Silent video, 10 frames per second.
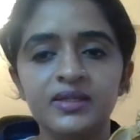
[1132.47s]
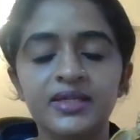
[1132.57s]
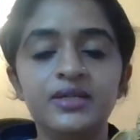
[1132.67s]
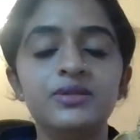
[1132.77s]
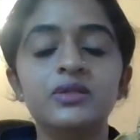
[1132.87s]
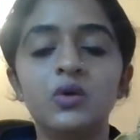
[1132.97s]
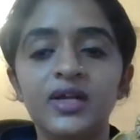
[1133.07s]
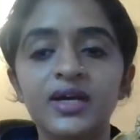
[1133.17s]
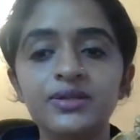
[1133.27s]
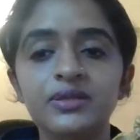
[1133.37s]
That is known
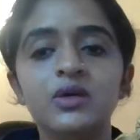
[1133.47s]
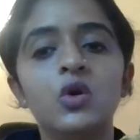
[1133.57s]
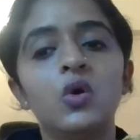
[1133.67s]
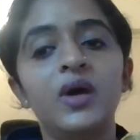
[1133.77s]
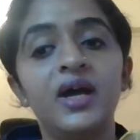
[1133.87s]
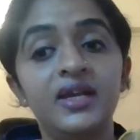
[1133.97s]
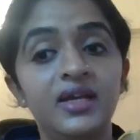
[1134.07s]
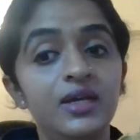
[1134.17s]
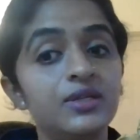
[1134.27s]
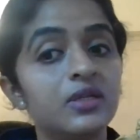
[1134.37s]
as
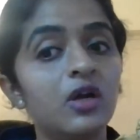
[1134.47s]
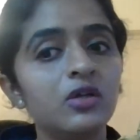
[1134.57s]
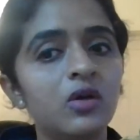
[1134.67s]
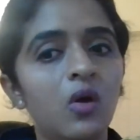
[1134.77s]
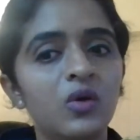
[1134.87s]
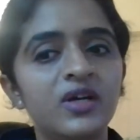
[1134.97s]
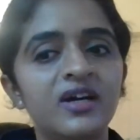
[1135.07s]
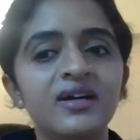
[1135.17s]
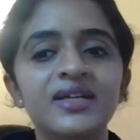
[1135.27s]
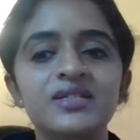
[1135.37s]
choane. It's not
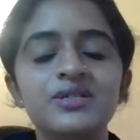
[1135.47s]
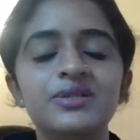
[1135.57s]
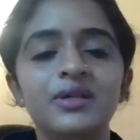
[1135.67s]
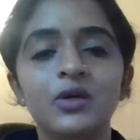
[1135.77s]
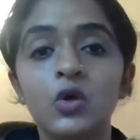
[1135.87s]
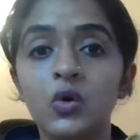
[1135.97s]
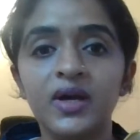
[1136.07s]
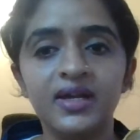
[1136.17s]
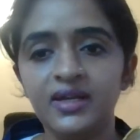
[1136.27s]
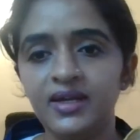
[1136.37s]
concha, it is
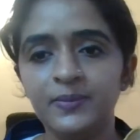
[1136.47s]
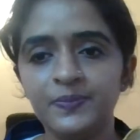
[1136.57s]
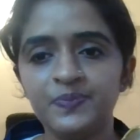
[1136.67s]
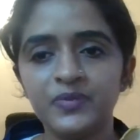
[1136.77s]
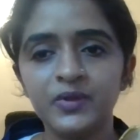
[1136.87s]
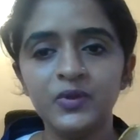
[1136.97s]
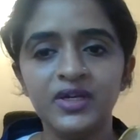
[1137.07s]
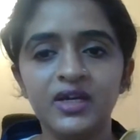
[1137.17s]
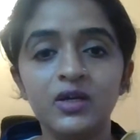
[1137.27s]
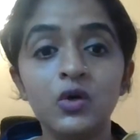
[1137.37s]
choane.
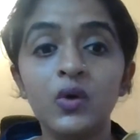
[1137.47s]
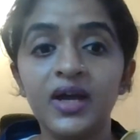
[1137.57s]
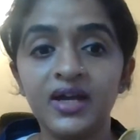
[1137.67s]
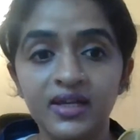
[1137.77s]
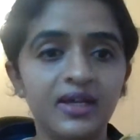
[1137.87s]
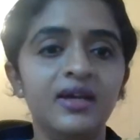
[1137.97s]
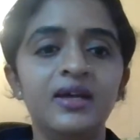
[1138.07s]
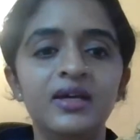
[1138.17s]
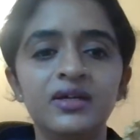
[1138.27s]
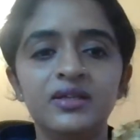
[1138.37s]
Okay, choane.
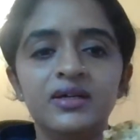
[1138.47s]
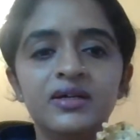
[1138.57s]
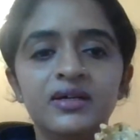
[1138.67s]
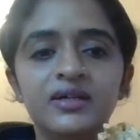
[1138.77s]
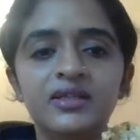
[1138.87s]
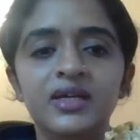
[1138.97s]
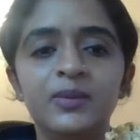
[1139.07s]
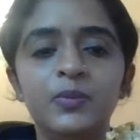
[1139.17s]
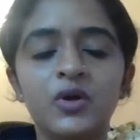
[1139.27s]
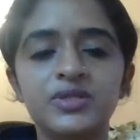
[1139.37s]
The
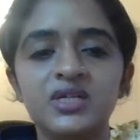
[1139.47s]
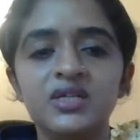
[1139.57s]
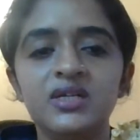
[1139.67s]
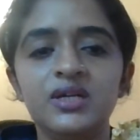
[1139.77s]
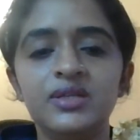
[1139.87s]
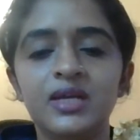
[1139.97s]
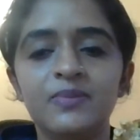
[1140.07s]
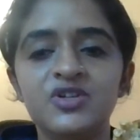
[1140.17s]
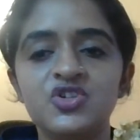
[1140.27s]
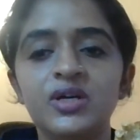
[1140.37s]
posterior nasal
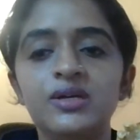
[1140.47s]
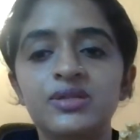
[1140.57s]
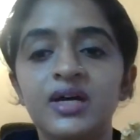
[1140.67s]
aperture is